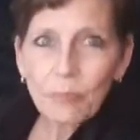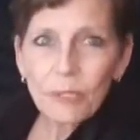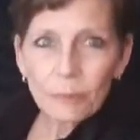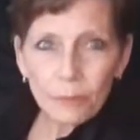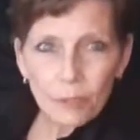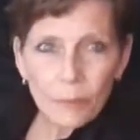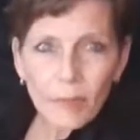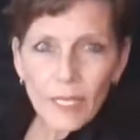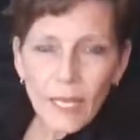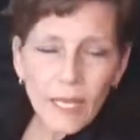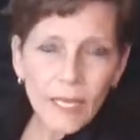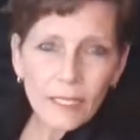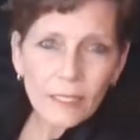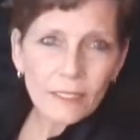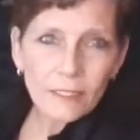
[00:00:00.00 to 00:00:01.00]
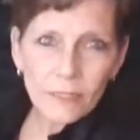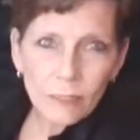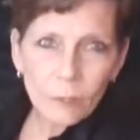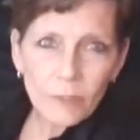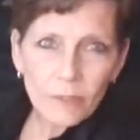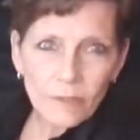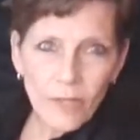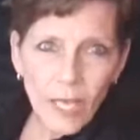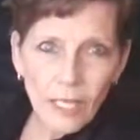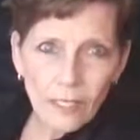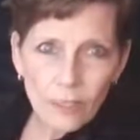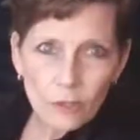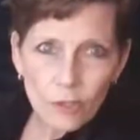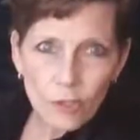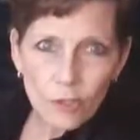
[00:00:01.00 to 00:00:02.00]
but I'm going to be adding a little bit of that
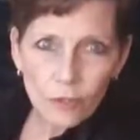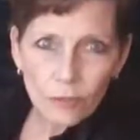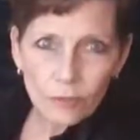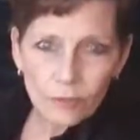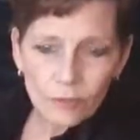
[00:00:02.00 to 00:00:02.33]
in too.